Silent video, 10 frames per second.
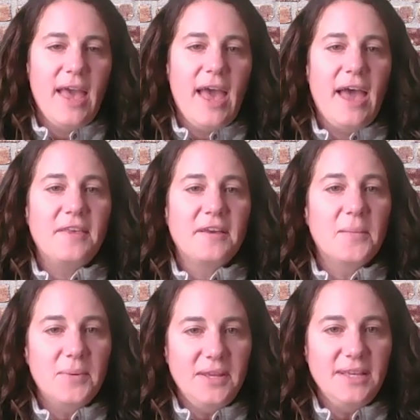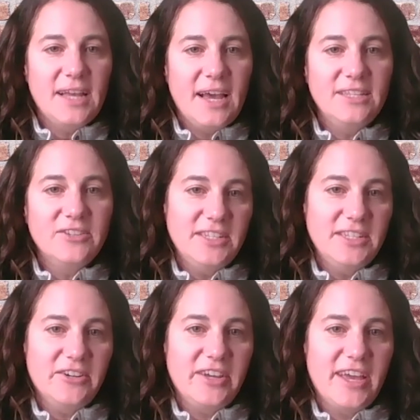and the company size
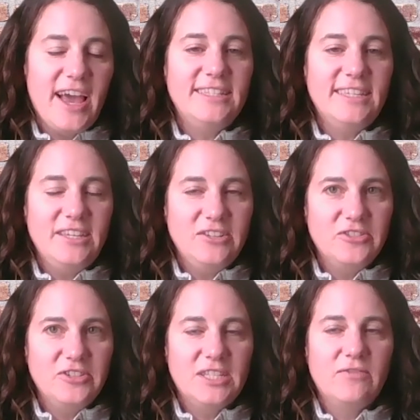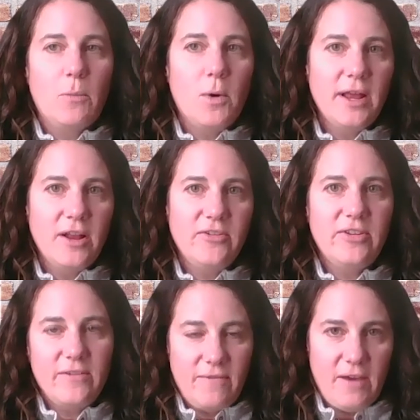criteria has increased from
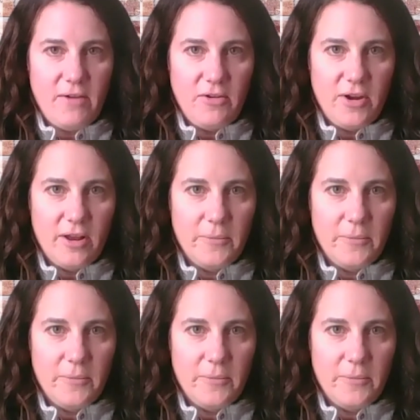100 to 500.